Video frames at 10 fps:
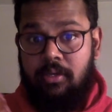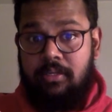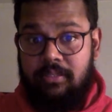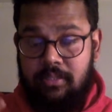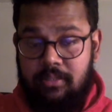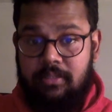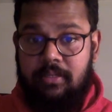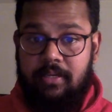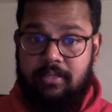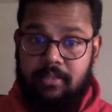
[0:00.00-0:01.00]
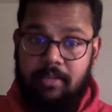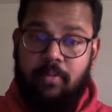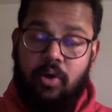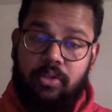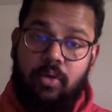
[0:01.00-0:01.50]
synthesize them
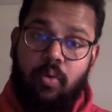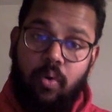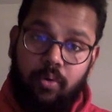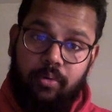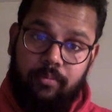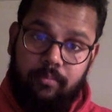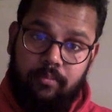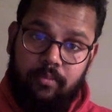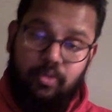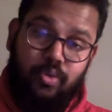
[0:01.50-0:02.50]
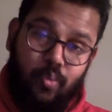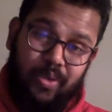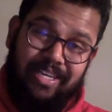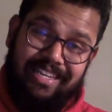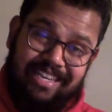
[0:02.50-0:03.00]
on their own. So
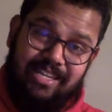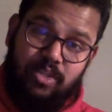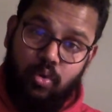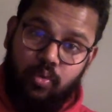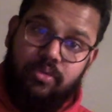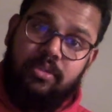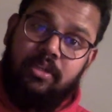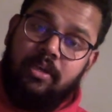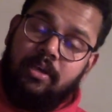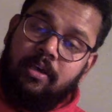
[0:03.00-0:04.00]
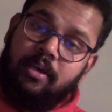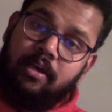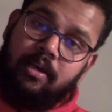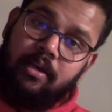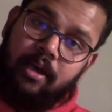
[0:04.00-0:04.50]
we need those
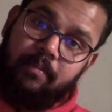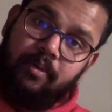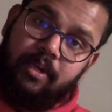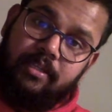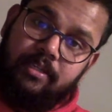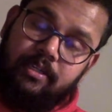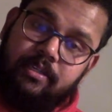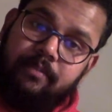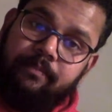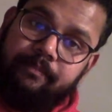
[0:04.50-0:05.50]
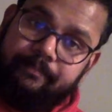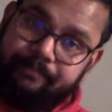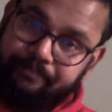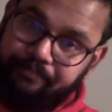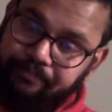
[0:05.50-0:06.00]
amino acids
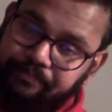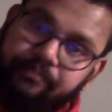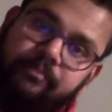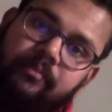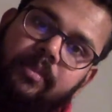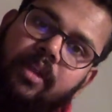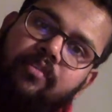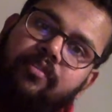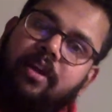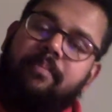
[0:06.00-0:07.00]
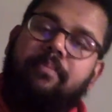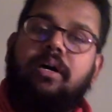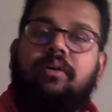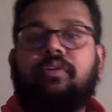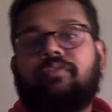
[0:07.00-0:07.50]
from
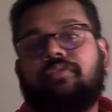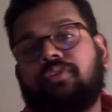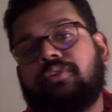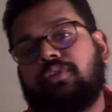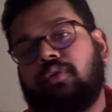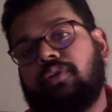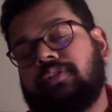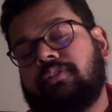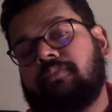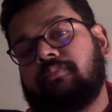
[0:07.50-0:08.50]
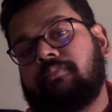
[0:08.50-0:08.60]
our food source.